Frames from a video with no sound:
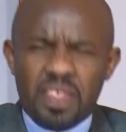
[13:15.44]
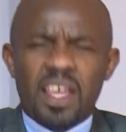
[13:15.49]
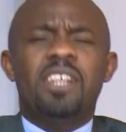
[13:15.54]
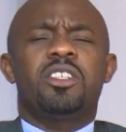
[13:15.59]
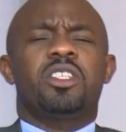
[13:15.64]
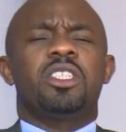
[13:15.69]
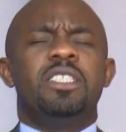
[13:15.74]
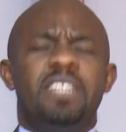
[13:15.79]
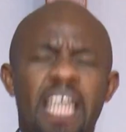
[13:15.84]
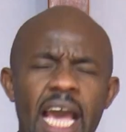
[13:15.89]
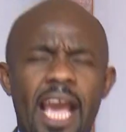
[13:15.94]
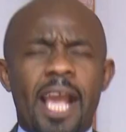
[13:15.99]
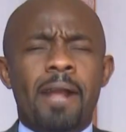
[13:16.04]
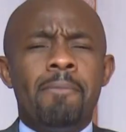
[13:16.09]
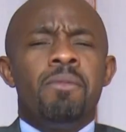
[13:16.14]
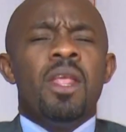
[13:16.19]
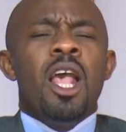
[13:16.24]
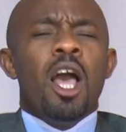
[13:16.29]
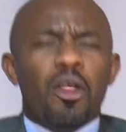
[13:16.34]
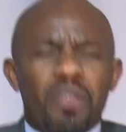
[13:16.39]
this day
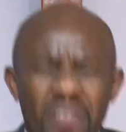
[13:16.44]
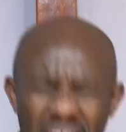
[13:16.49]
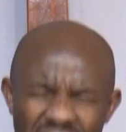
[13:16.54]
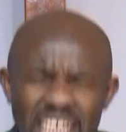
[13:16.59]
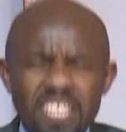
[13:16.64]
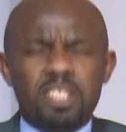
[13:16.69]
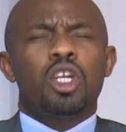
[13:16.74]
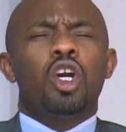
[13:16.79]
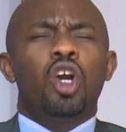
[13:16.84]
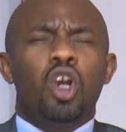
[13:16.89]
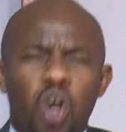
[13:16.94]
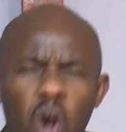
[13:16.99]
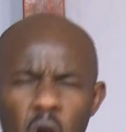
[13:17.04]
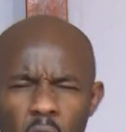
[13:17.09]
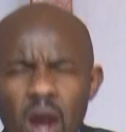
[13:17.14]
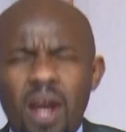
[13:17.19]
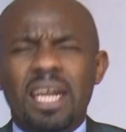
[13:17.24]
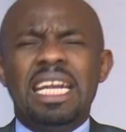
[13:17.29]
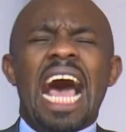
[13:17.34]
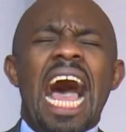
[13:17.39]
that
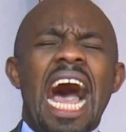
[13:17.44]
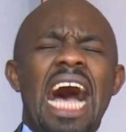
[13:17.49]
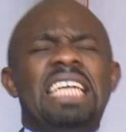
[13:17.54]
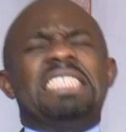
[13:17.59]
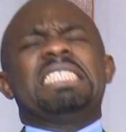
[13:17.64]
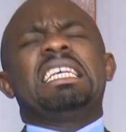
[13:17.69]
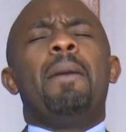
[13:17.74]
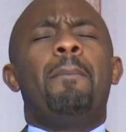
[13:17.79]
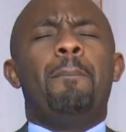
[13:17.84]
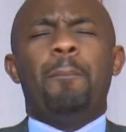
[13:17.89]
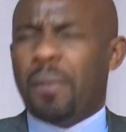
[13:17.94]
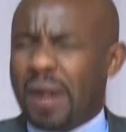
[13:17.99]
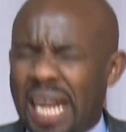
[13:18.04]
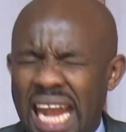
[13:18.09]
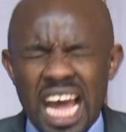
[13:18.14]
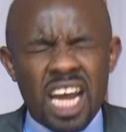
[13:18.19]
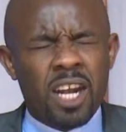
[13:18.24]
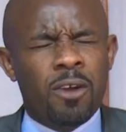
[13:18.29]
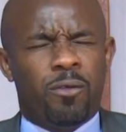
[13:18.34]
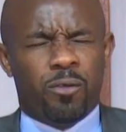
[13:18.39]
God has a
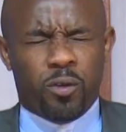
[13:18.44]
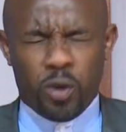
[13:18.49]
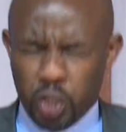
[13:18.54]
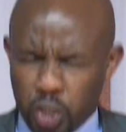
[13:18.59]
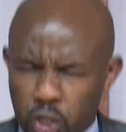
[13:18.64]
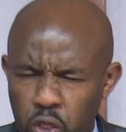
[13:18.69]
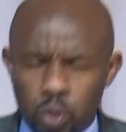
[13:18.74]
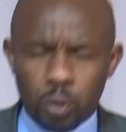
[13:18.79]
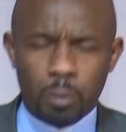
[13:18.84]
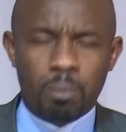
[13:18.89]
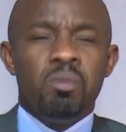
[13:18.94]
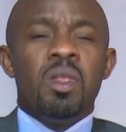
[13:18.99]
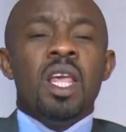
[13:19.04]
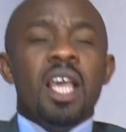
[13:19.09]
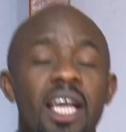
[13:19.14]
plan for you.